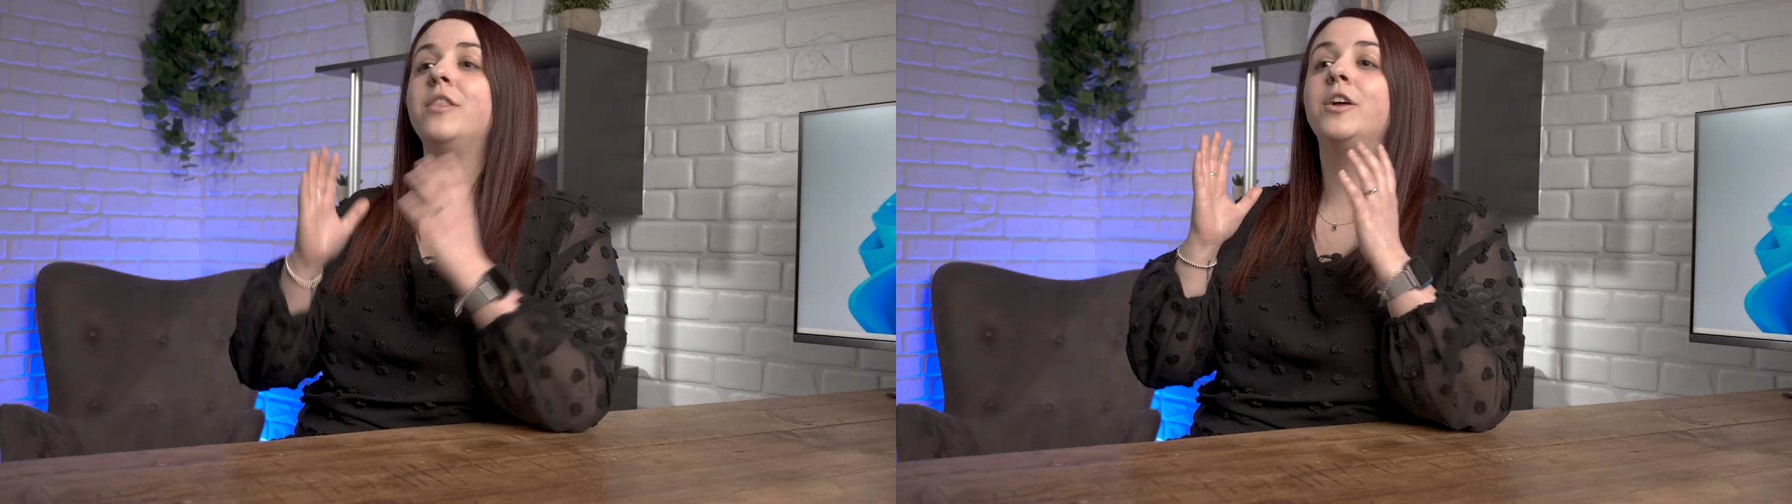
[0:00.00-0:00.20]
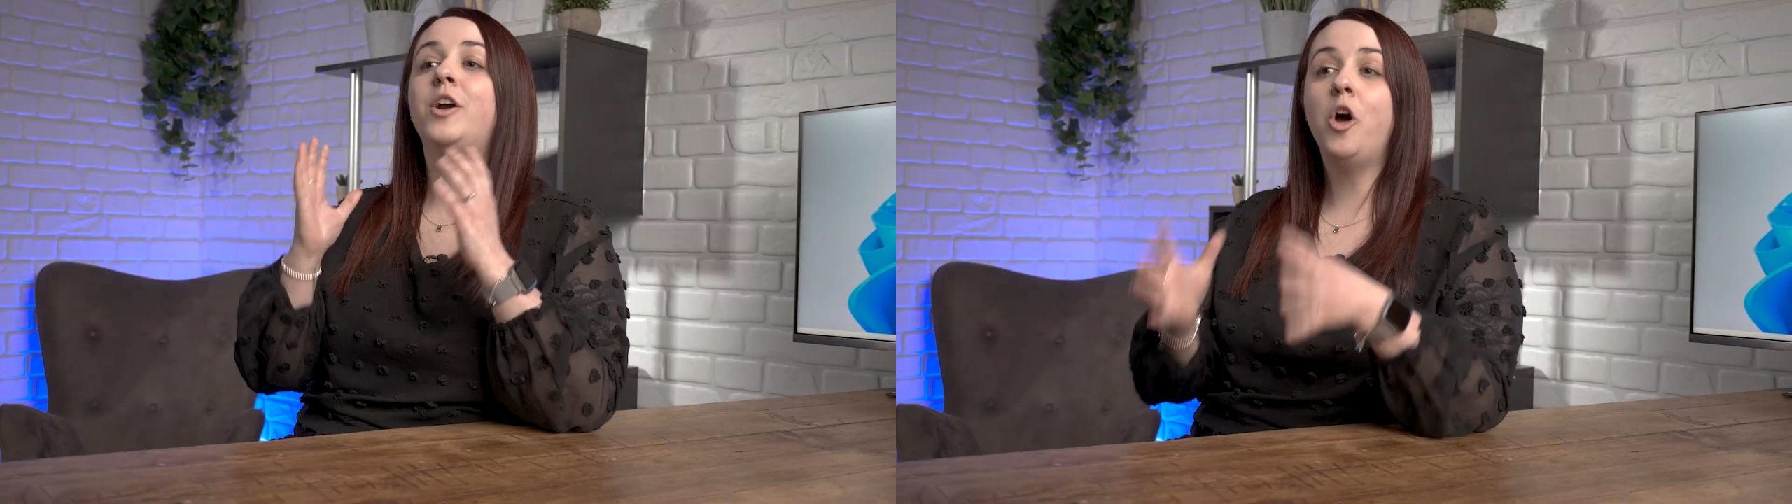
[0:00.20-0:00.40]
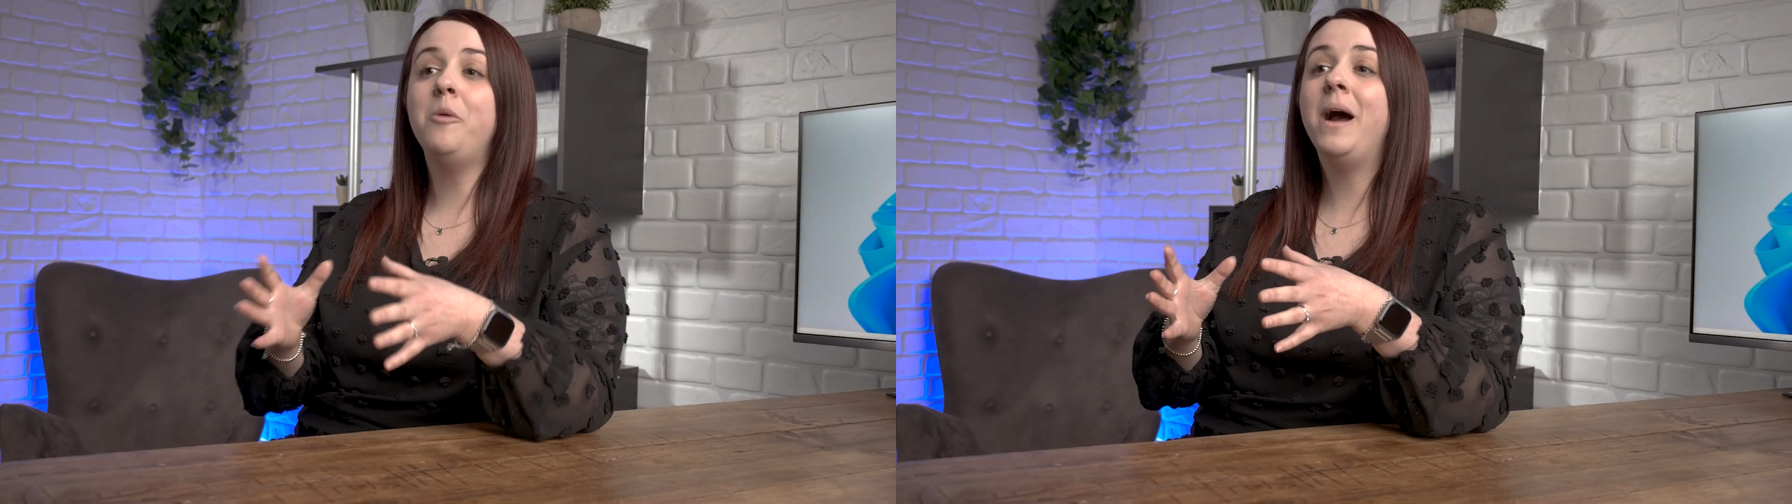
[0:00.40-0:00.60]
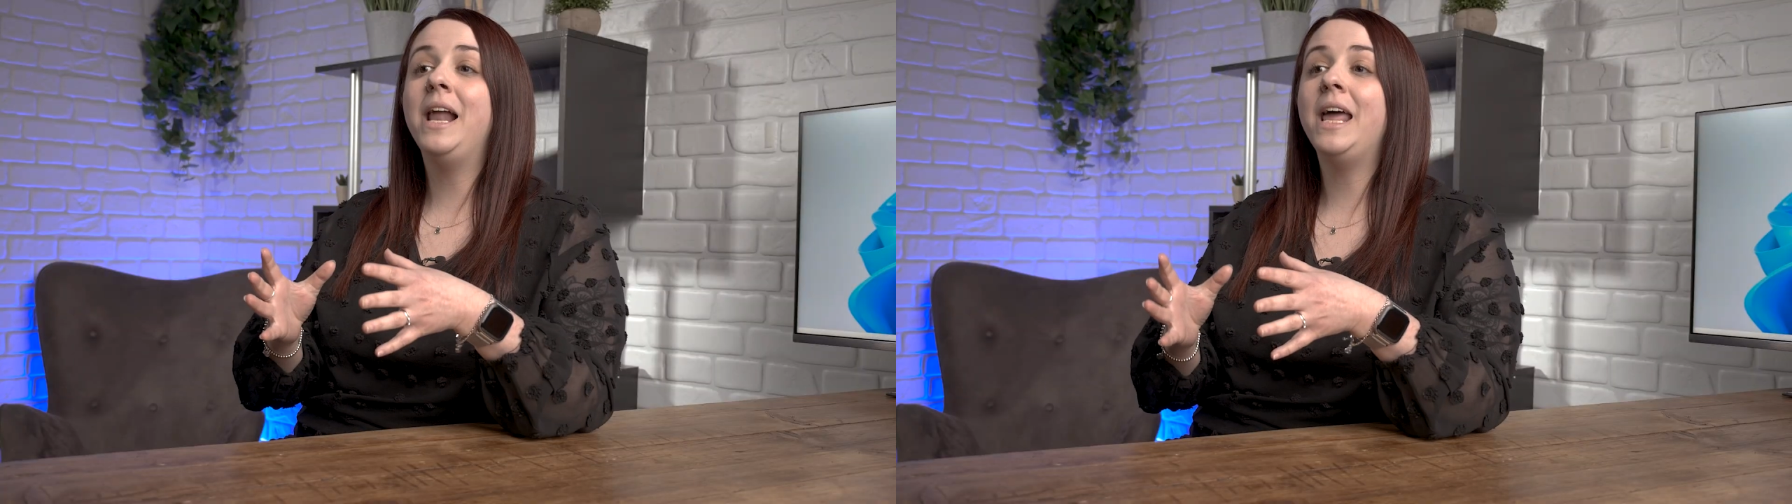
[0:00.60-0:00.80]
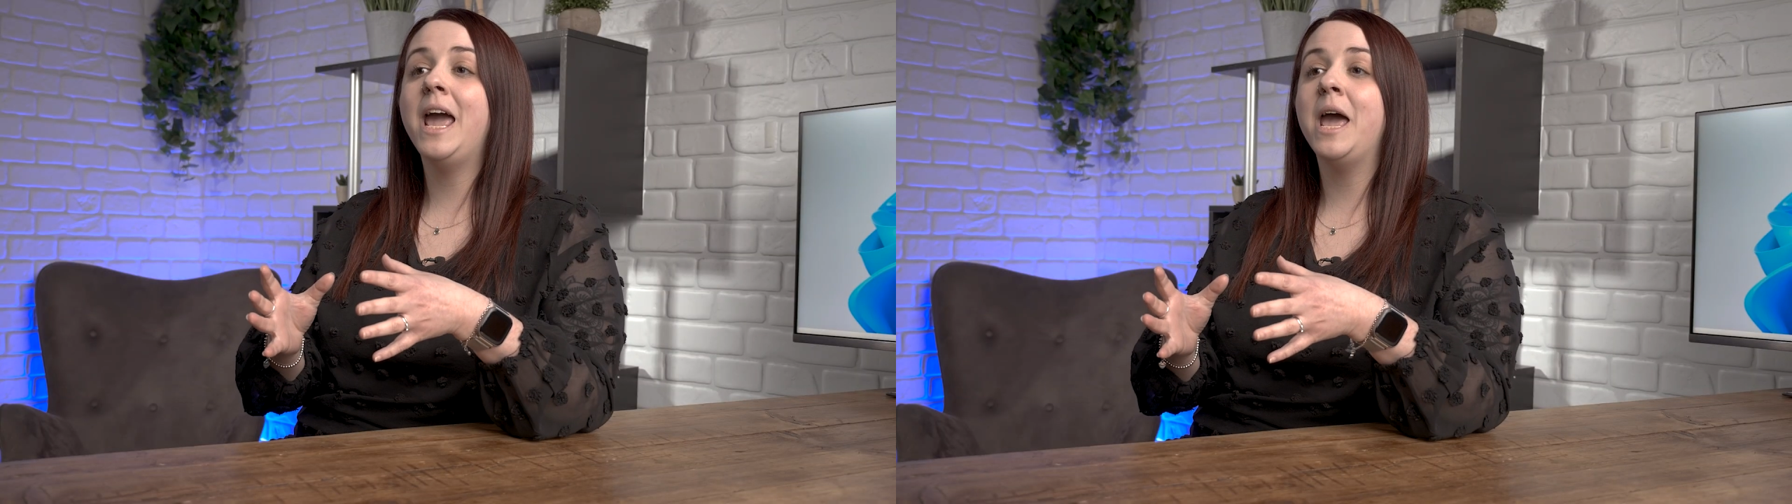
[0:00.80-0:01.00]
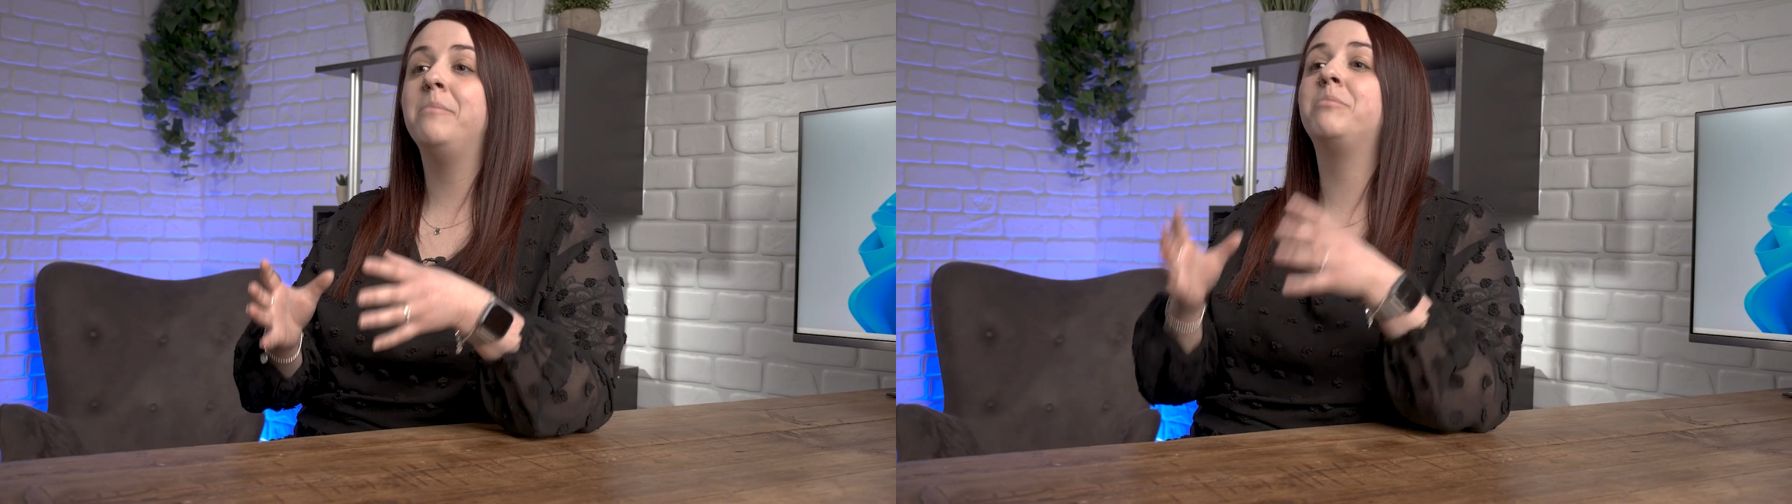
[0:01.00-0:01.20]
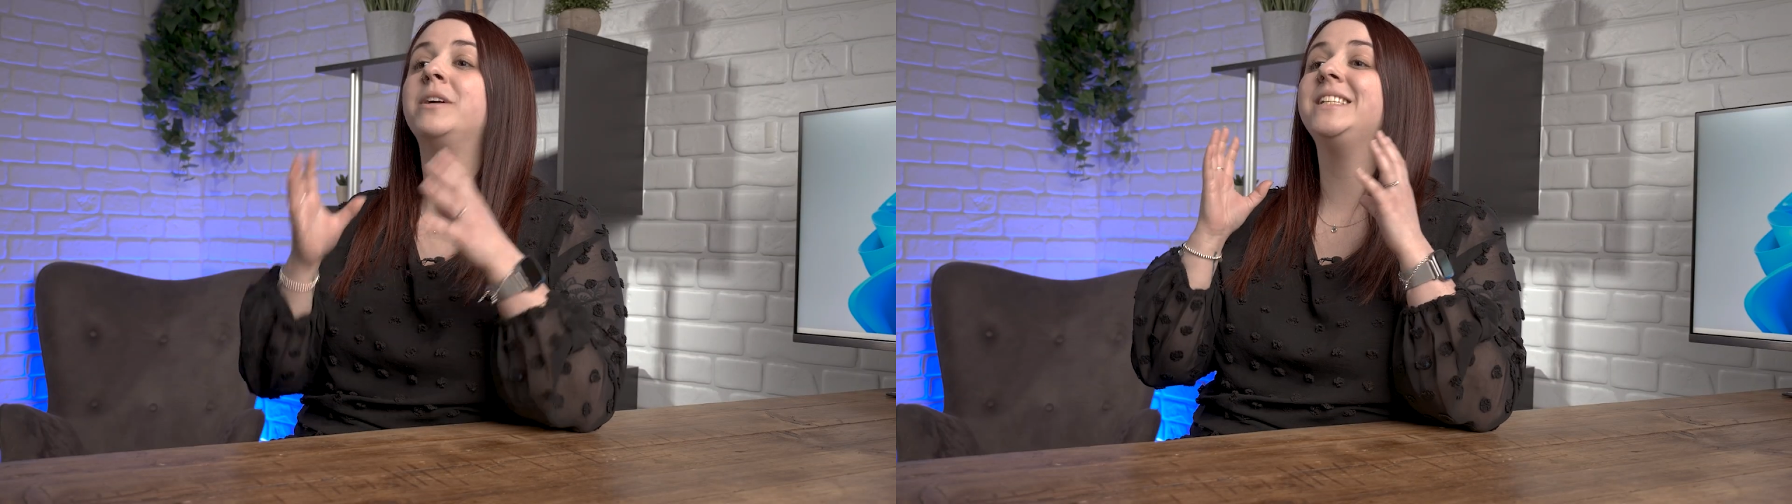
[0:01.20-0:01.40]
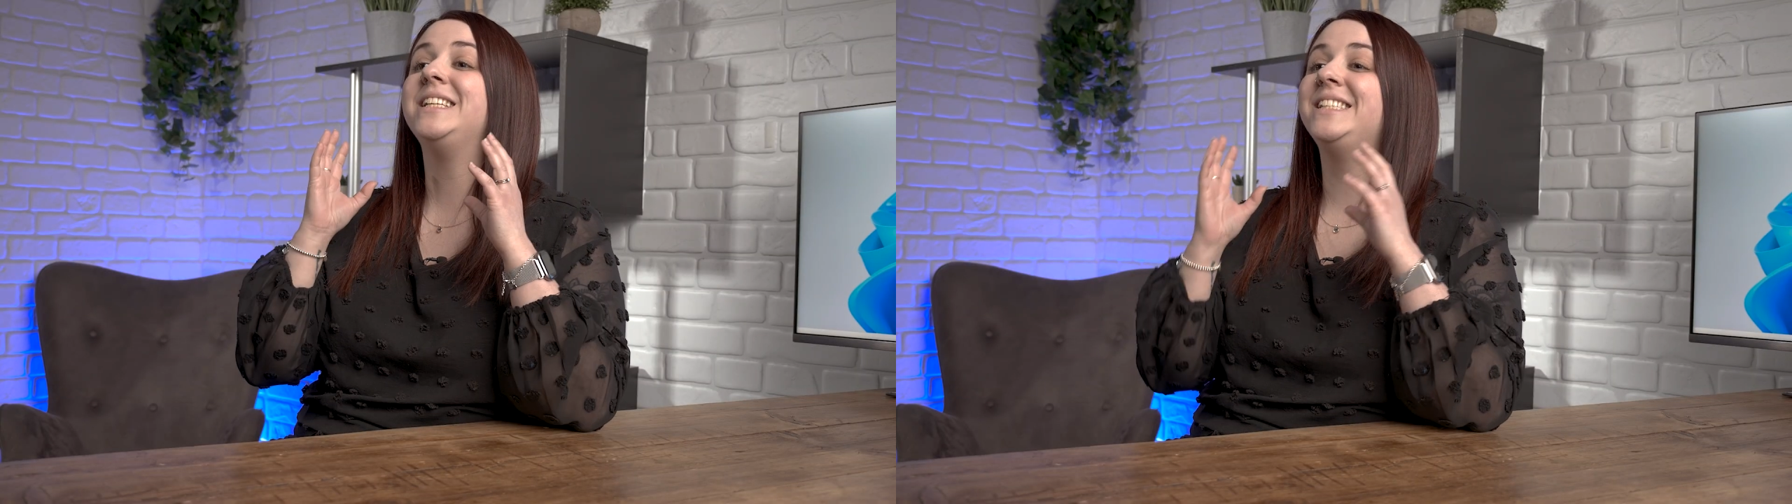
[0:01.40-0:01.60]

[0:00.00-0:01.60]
The Copilot app brings its